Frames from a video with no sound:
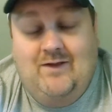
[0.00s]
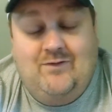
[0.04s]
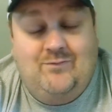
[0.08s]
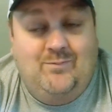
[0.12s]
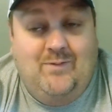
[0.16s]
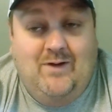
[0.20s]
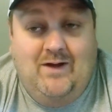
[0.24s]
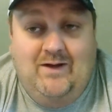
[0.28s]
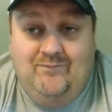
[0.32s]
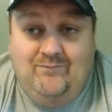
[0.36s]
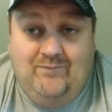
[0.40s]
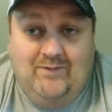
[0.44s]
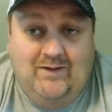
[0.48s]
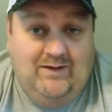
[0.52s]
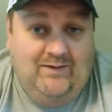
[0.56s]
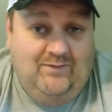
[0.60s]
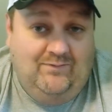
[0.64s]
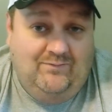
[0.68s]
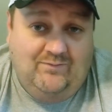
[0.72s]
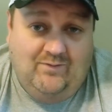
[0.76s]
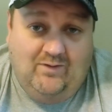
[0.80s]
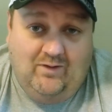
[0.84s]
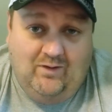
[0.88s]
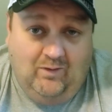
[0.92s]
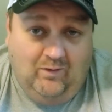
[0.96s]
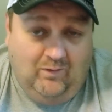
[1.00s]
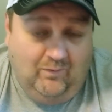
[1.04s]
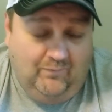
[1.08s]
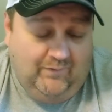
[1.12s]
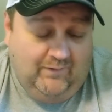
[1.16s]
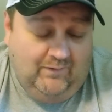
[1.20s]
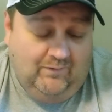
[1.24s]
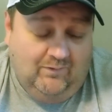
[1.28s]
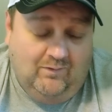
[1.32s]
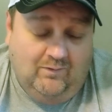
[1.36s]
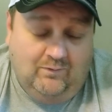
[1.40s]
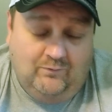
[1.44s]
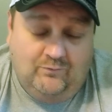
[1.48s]
my advice all
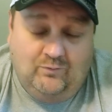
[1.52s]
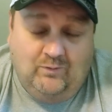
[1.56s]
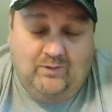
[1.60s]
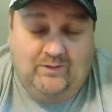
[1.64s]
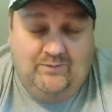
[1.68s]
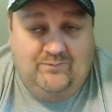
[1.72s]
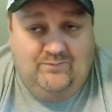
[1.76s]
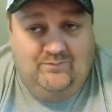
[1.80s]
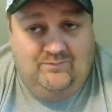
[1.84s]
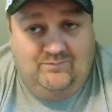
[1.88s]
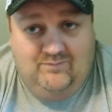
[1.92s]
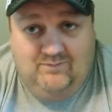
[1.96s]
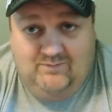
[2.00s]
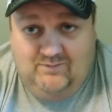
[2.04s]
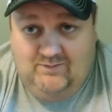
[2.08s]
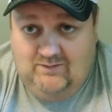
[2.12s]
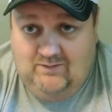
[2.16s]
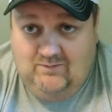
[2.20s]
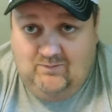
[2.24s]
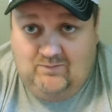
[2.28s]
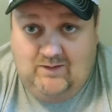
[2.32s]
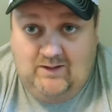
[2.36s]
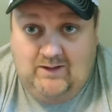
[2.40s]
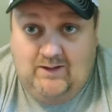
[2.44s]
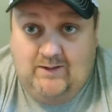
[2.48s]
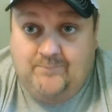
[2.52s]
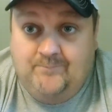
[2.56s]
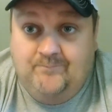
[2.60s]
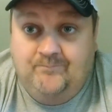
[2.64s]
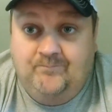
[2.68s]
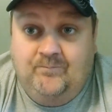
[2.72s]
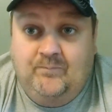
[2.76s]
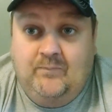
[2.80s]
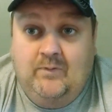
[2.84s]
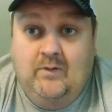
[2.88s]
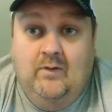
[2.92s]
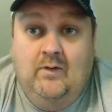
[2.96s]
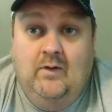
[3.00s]
day long, twice on Sunday. Okay.
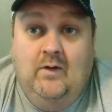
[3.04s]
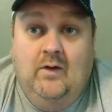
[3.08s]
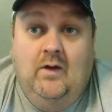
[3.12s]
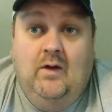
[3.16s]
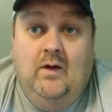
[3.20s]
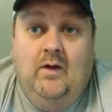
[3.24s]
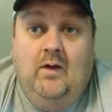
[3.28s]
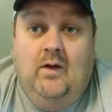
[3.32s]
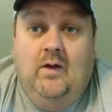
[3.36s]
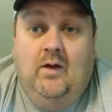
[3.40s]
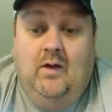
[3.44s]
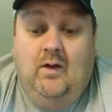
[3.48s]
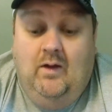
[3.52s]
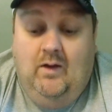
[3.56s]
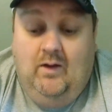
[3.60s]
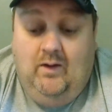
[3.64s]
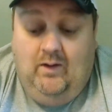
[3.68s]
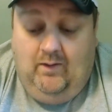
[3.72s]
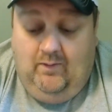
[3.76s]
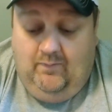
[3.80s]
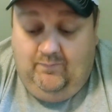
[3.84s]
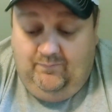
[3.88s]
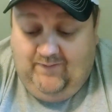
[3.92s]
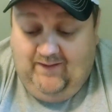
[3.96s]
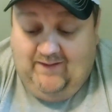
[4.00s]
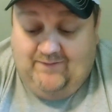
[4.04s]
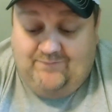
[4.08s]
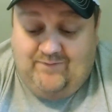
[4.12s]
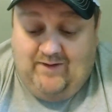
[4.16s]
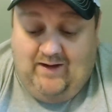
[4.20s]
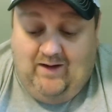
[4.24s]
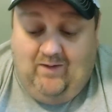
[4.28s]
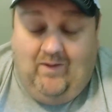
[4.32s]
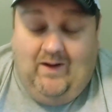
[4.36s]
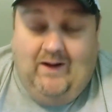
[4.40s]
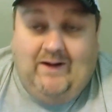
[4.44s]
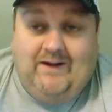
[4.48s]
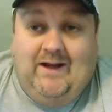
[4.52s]
That's
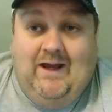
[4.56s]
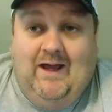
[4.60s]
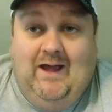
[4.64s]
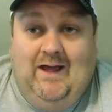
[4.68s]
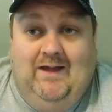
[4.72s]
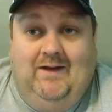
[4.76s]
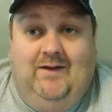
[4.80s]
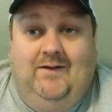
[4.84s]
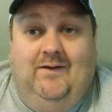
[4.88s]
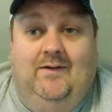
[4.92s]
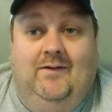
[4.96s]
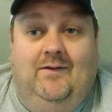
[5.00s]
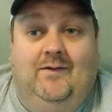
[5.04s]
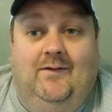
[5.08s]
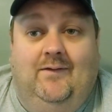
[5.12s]
how I got